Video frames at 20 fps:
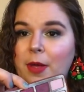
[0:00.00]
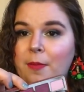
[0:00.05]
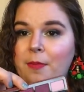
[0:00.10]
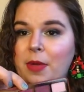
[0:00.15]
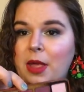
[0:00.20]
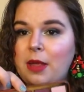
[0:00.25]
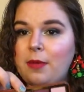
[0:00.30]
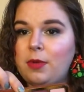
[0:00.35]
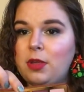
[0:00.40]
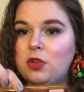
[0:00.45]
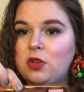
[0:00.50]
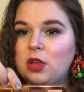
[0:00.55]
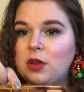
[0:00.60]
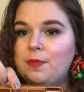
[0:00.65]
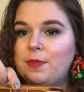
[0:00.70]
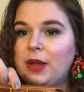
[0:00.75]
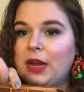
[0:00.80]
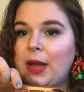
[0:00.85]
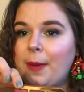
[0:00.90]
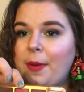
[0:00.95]
maybe you
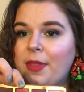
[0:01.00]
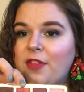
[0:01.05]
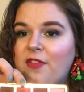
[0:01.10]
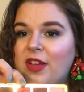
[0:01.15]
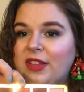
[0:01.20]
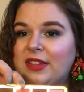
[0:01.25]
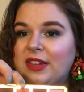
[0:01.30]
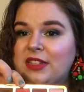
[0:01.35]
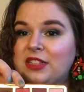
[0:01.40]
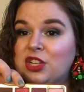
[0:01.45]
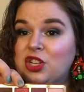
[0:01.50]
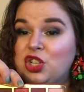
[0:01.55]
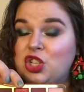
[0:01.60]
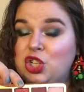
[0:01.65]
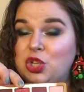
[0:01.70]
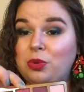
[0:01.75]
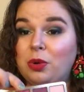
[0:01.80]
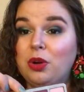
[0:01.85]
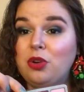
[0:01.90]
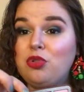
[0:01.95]
can pick up on the fact that it's a
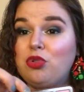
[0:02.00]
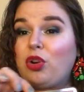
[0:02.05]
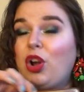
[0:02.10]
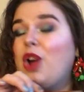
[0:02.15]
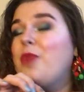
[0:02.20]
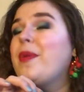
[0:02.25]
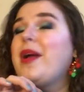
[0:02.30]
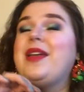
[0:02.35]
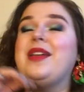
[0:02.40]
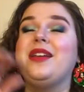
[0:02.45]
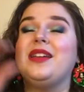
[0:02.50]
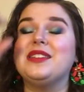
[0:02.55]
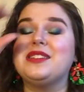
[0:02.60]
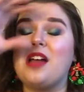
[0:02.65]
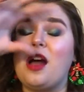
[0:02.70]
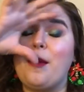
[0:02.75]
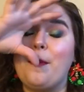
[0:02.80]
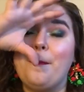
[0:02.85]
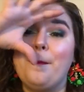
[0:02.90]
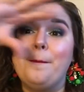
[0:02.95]
duochrome, and it
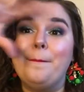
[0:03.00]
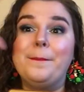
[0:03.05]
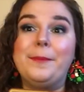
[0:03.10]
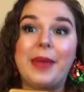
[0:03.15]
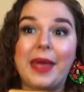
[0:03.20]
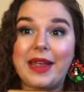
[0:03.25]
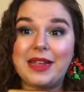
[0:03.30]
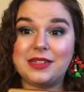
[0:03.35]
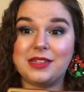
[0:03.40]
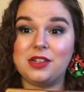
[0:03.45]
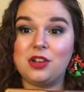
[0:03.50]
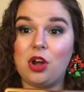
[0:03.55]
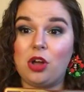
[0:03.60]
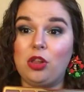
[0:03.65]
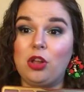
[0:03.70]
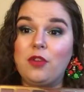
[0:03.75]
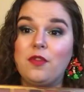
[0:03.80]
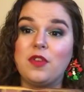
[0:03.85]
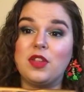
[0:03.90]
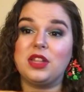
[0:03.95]
is amazing
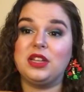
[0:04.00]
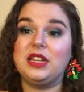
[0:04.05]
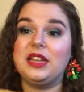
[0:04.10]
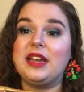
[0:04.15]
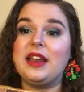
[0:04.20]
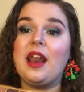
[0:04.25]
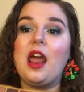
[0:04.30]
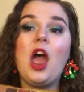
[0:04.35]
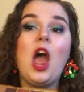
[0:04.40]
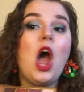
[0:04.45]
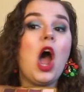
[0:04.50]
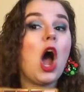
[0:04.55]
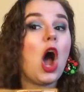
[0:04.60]
all over the lid.